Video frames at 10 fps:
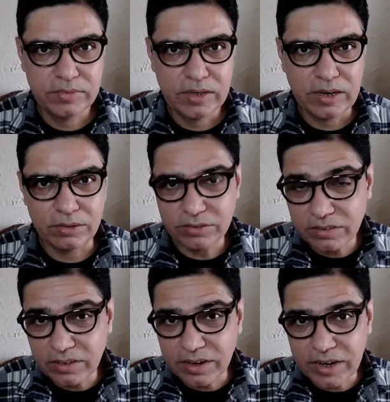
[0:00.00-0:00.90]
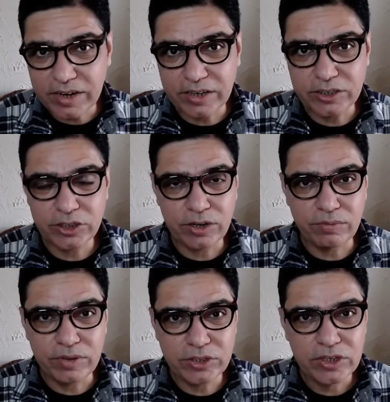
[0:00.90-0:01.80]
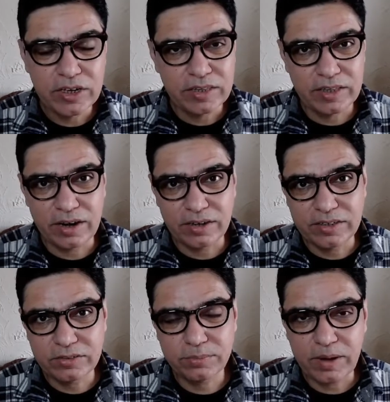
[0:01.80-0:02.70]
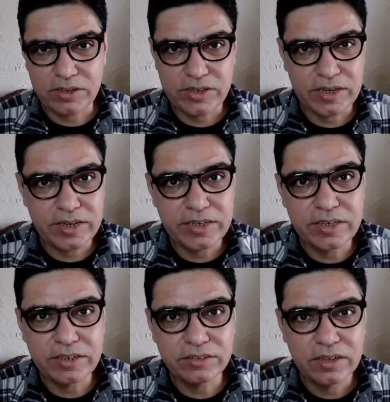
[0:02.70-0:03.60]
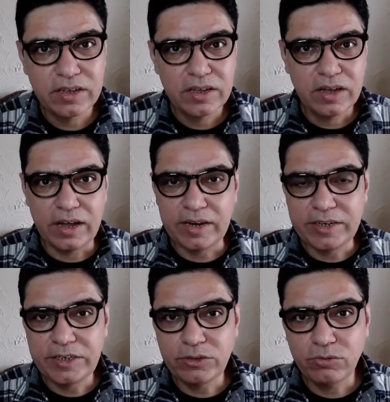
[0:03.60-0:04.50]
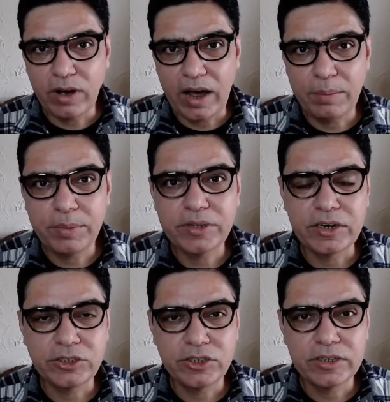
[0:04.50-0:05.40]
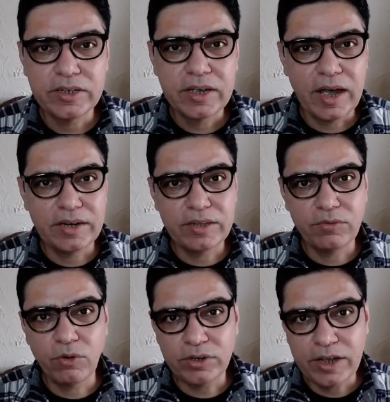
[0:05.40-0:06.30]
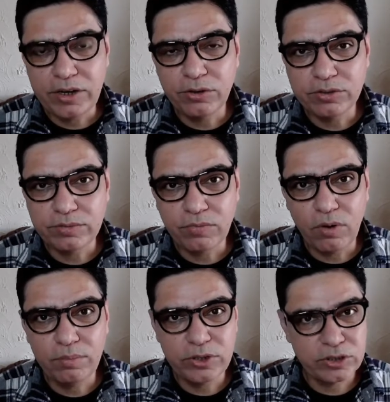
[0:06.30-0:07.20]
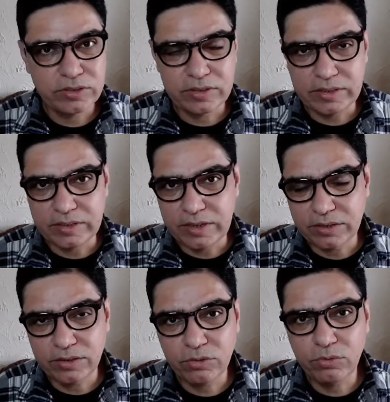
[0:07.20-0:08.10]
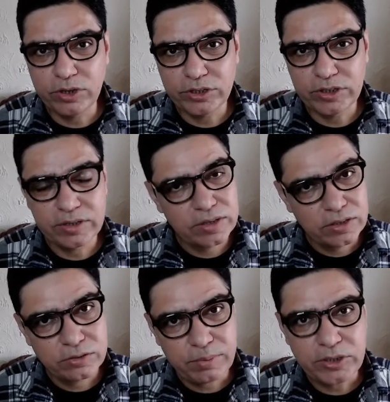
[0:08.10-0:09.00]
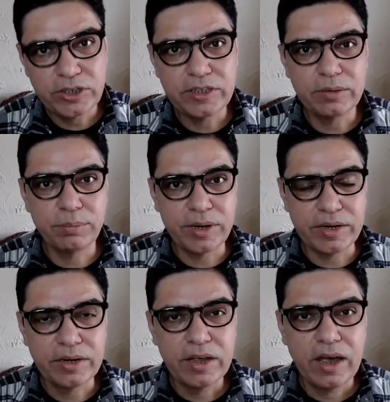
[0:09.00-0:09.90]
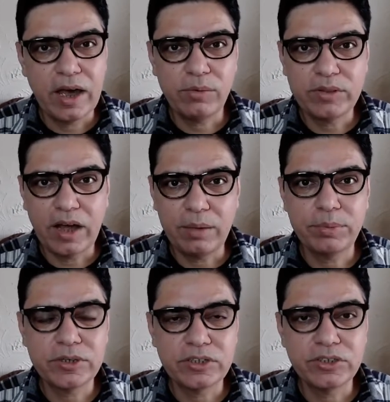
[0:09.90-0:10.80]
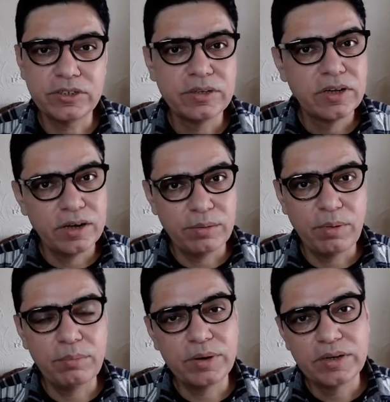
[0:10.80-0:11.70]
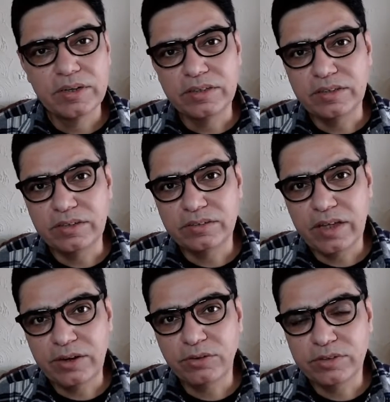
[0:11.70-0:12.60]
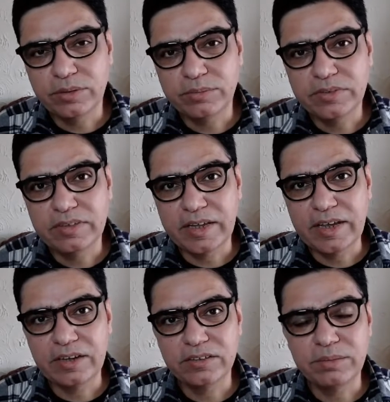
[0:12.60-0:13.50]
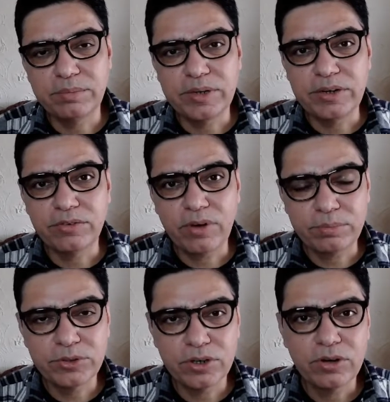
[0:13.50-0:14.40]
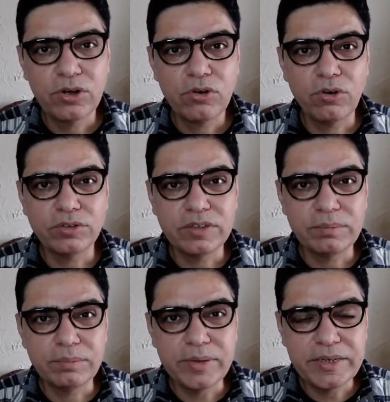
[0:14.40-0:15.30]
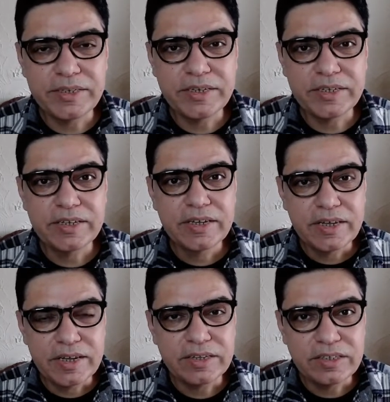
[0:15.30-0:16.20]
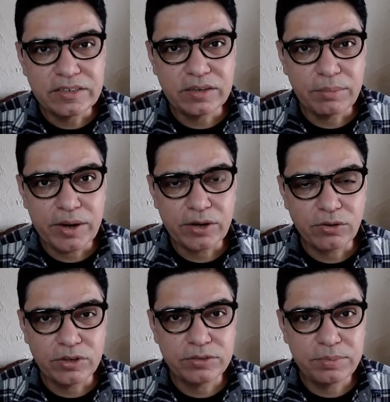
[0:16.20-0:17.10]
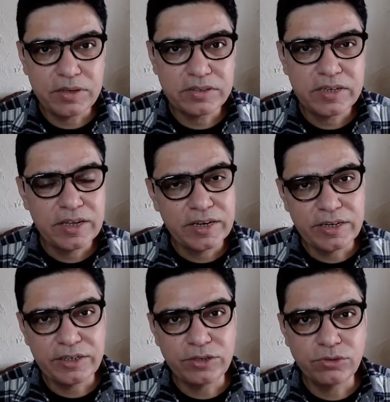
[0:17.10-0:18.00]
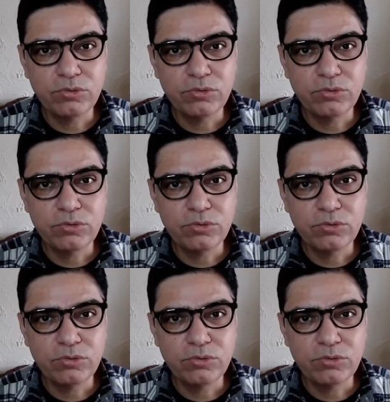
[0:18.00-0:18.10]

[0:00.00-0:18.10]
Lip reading: Now, this is a rare condition in which there are dysplastic kidneys leading to hypertension, and they've got aneurysm formations in their circulation, especially in the brain. And with hypertension, remember, these aneurysms, they can simply rupture, causing bleeding in the subarachnoid space, leading to